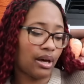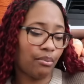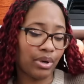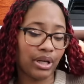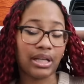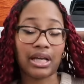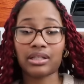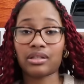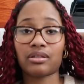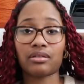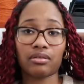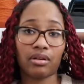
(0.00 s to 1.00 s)
But
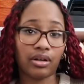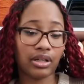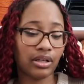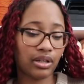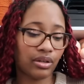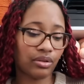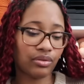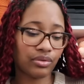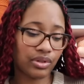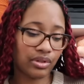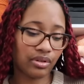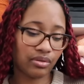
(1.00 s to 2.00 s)
that's on the
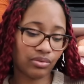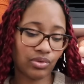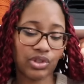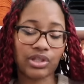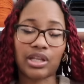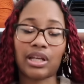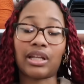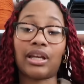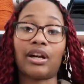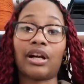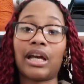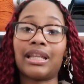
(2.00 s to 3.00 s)
needles, just sitting
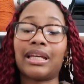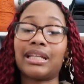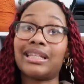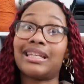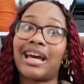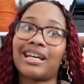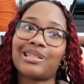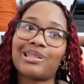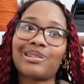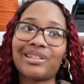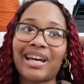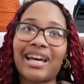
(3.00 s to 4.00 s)
there. And then
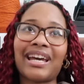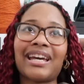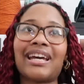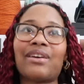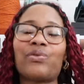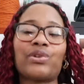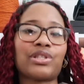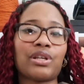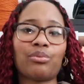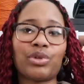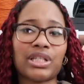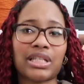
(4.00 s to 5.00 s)
yesterday, for
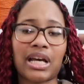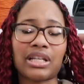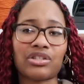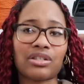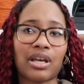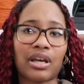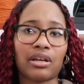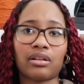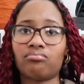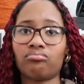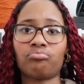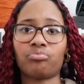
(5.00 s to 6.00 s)
some reason, I just like
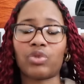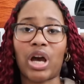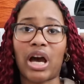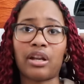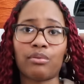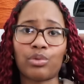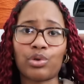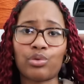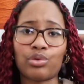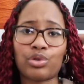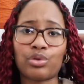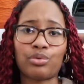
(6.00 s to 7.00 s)
got in a
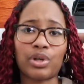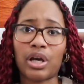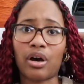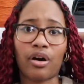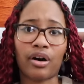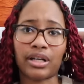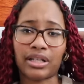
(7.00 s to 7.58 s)
mood to knit on